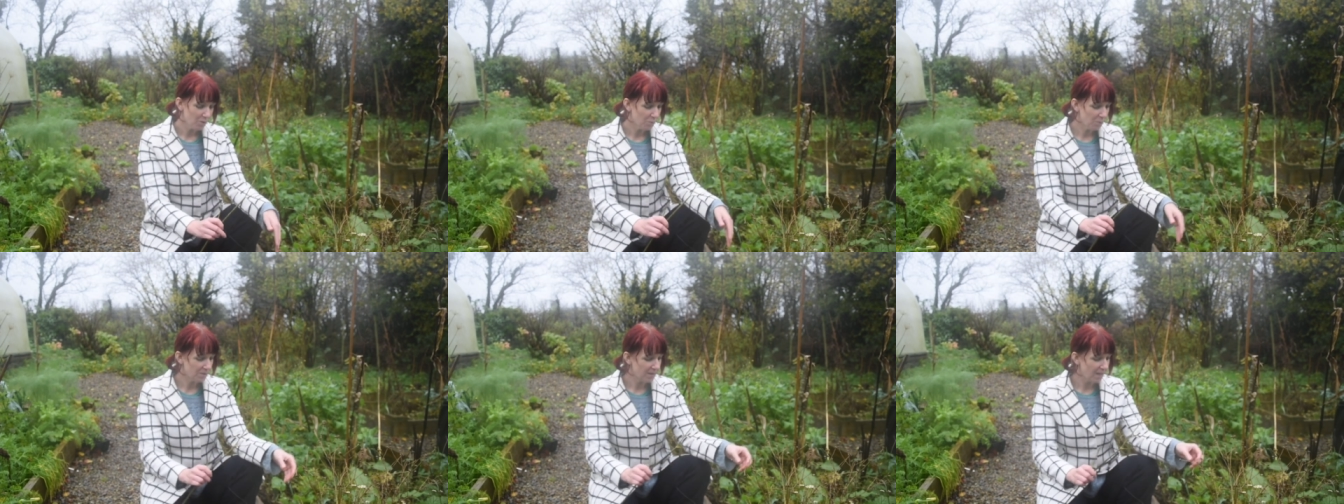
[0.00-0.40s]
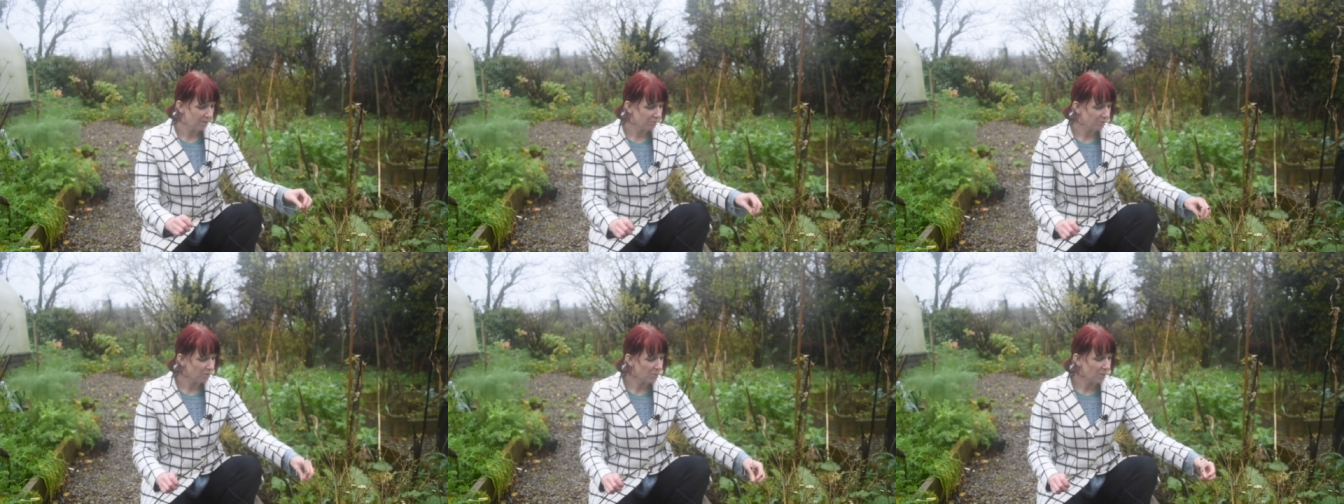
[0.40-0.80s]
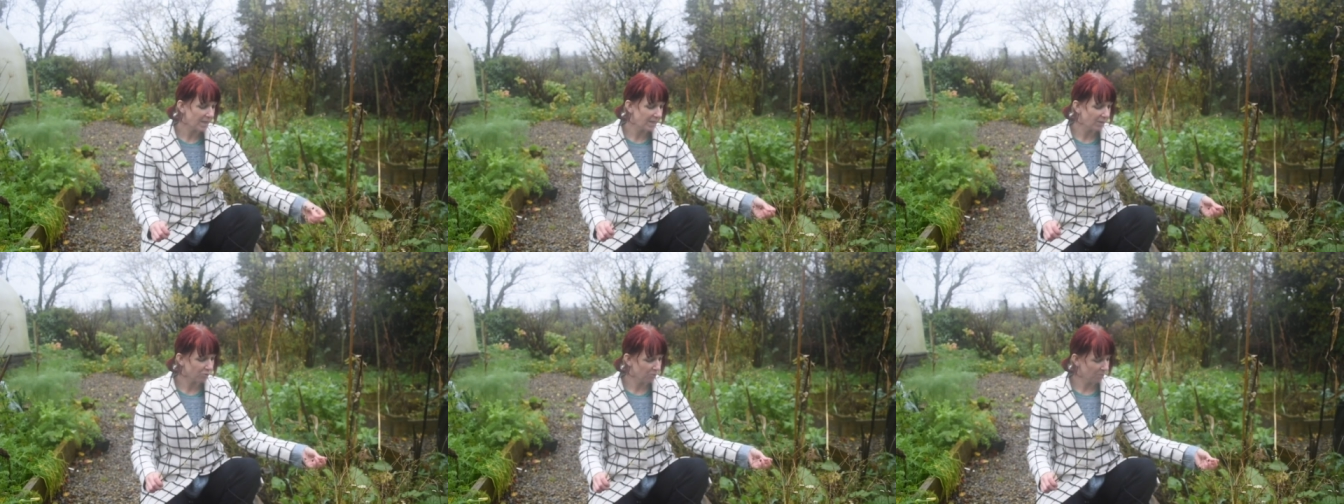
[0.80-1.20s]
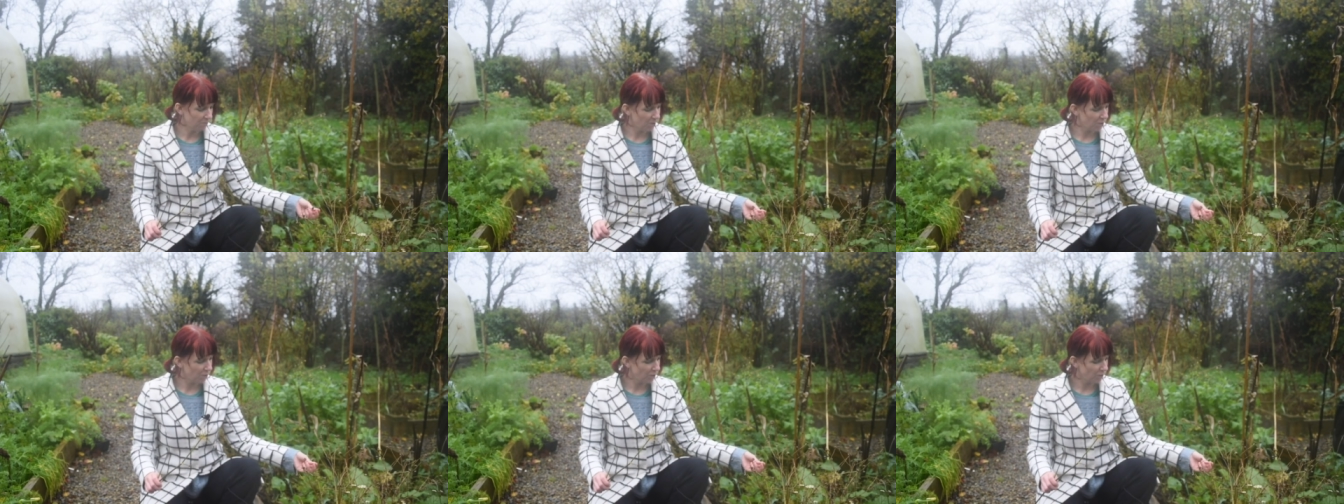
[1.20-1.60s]
with every weed
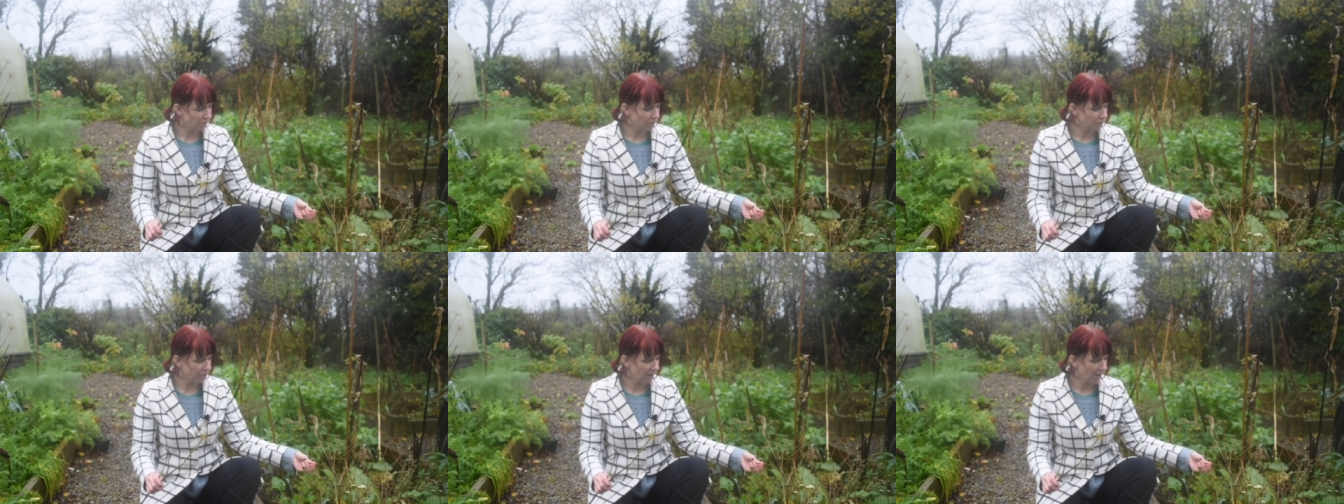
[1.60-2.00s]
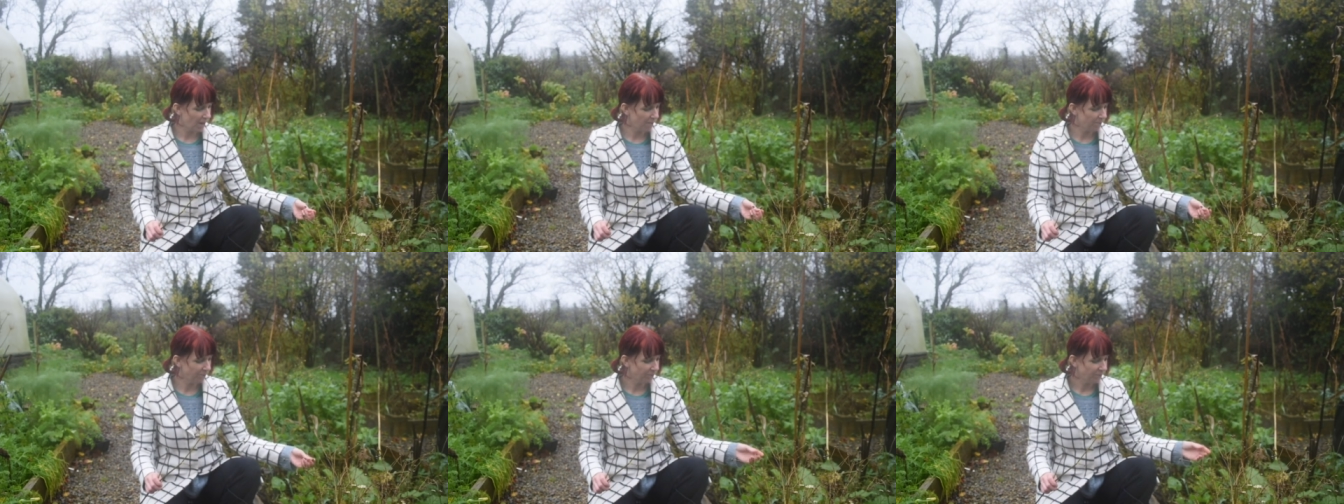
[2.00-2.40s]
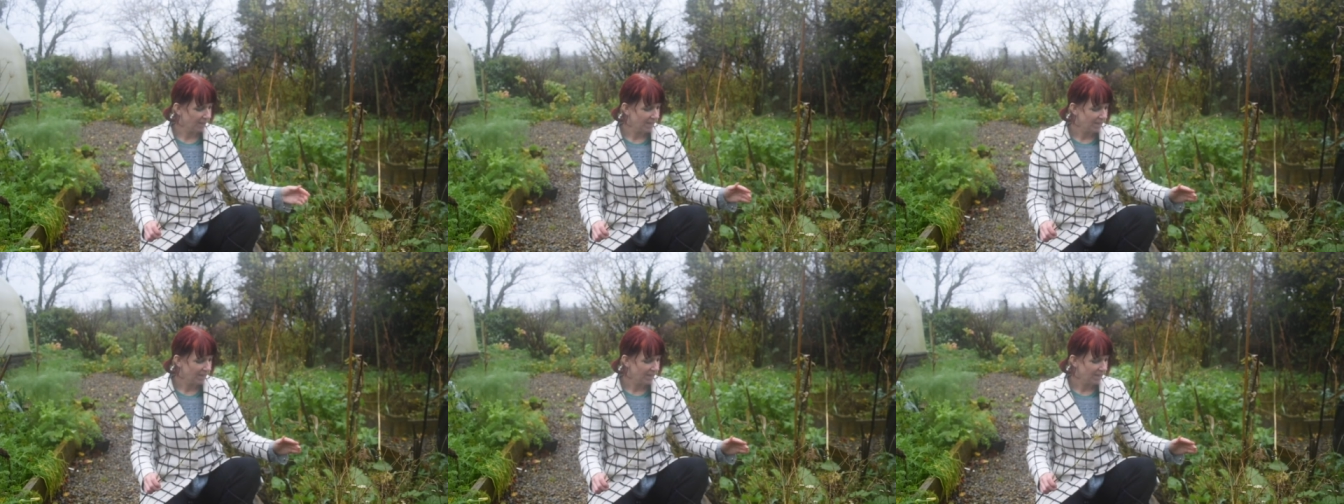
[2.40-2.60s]
removed, um,